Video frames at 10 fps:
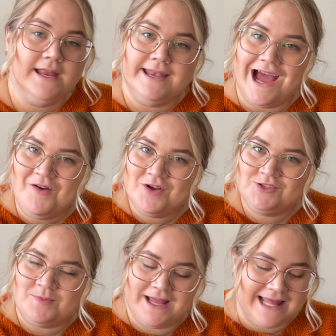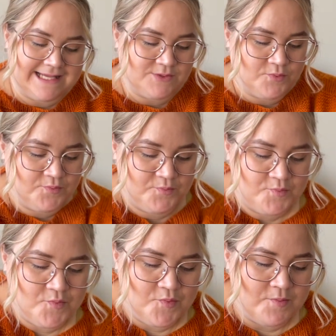Now on to my
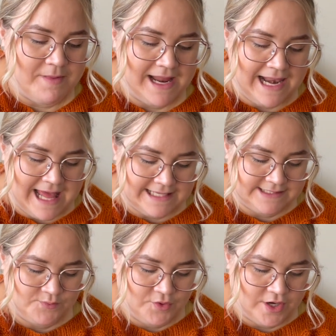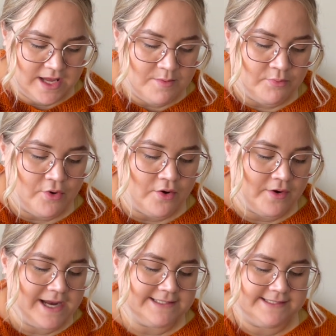last work in
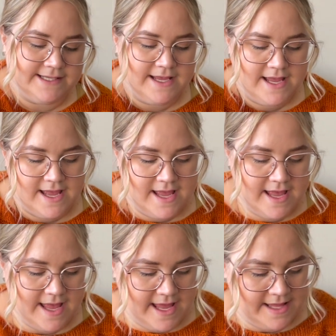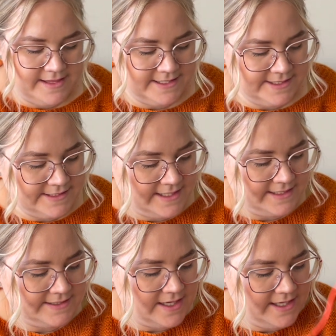progress. And this is an
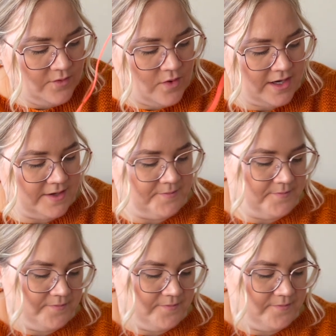exciting one.